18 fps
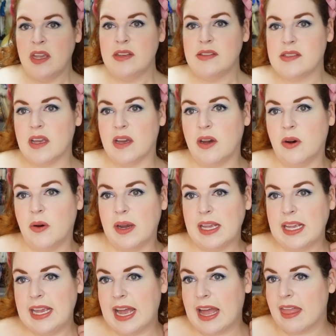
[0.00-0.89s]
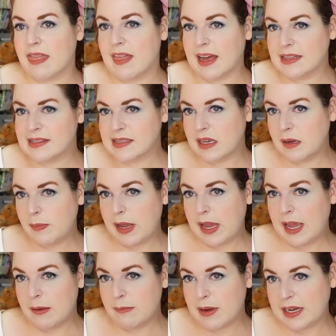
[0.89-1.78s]
So yeah, that's going to
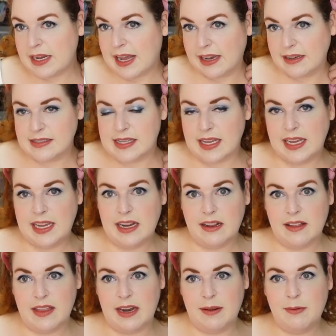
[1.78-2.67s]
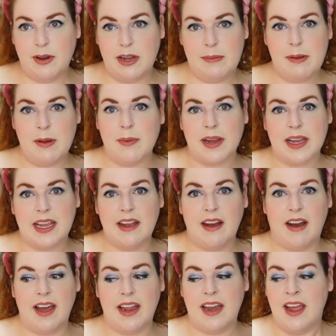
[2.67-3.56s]
be my next thing here that I'm going to be
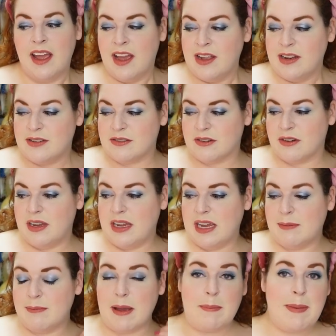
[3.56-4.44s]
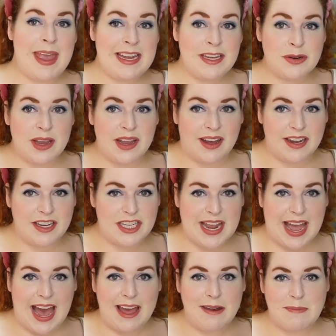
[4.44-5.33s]
working on during my Patreon
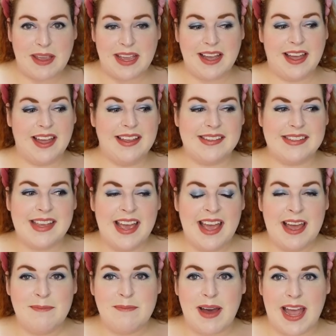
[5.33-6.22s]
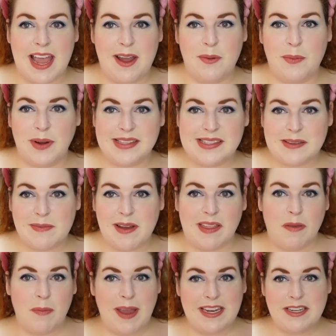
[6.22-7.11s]
chat, because my once a
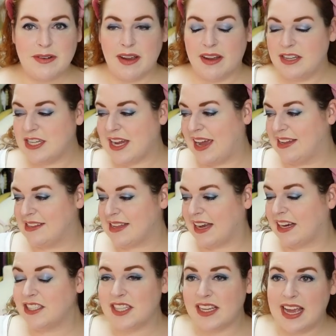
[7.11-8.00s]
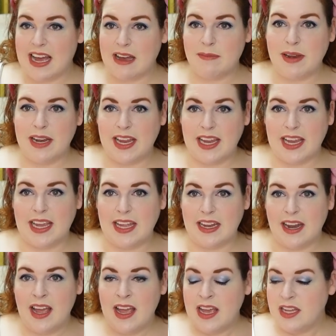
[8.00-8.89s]
month Patreon chat is actually happening
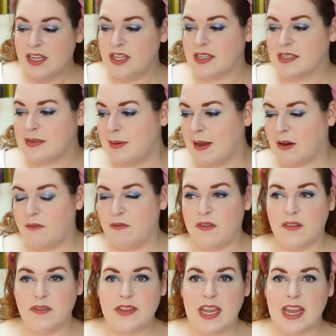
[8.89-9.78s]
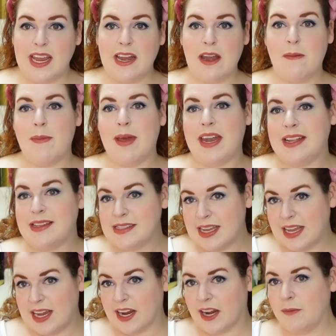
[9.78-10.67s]
in just about 15
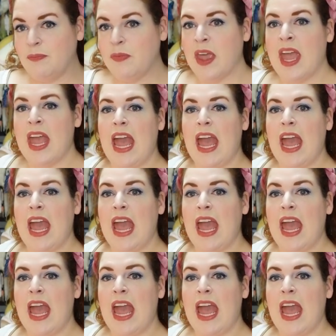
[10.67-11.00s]
minutes here.